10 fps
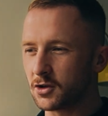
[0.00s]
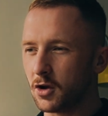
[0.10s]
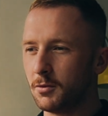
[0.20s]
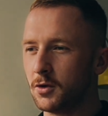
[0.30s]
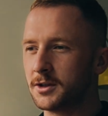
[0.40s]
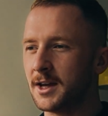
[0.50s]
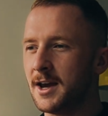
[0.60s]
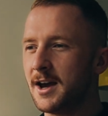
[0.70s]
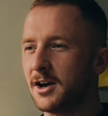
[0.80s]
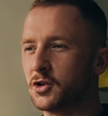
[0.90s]
almost
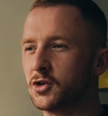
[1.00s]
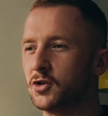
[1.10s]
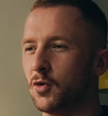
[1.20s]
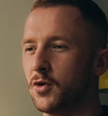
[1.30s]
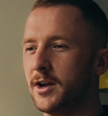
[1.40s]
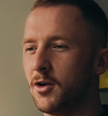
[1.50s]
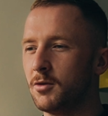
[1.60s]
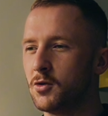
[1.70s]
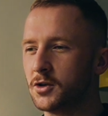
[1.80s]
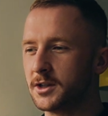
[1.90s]
a story,
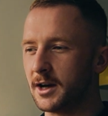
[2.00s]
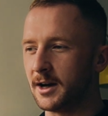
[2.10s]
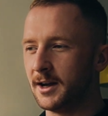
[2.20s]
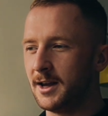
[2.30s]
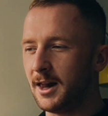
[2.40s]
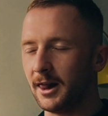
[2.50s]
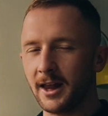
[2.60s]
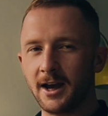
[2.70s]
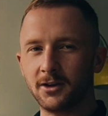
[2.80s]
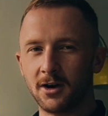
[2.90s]
almost a
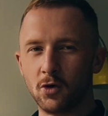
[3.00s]
letter,